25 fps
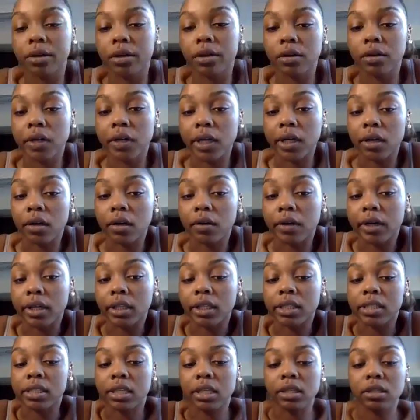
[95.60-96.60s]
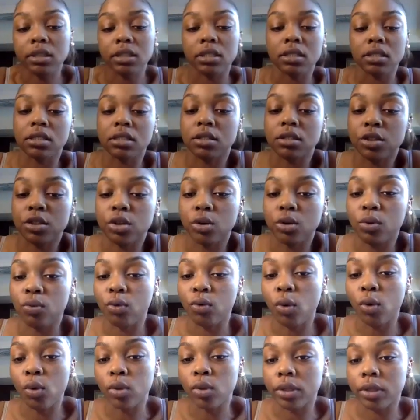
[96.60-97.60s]
All right. All right. Let's get this show
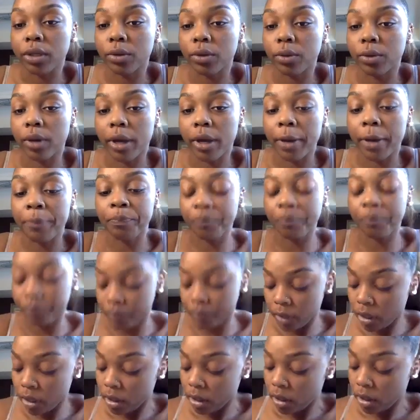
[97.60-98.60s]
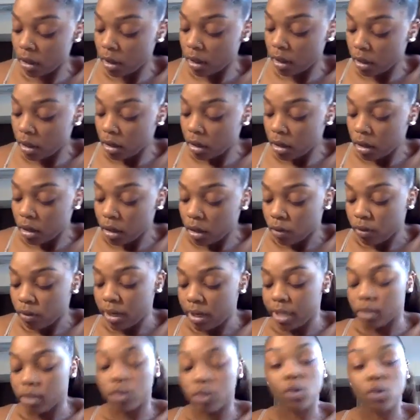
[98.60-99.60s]
rolling, okay?
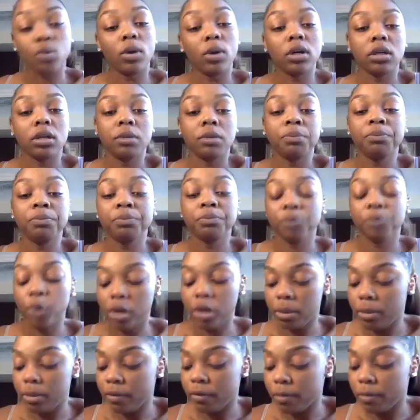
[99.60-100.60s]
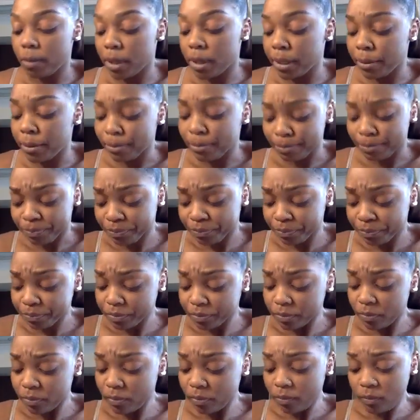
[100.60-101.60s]
Right. So welcome, welcome everybody.
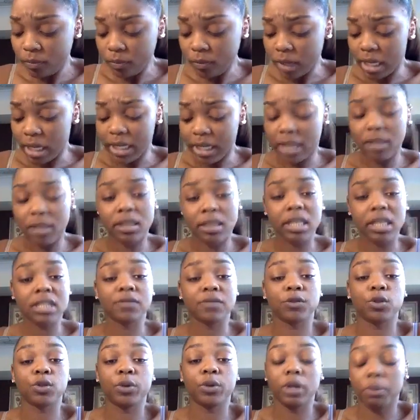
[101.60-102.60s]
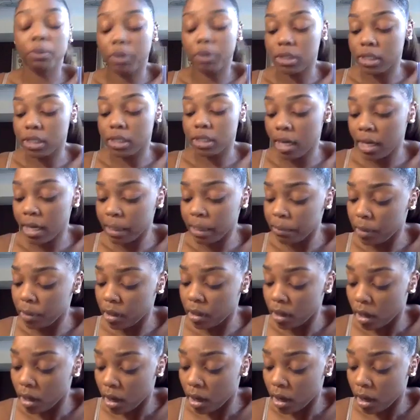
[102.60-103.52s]
Again, thanks for showing up on time.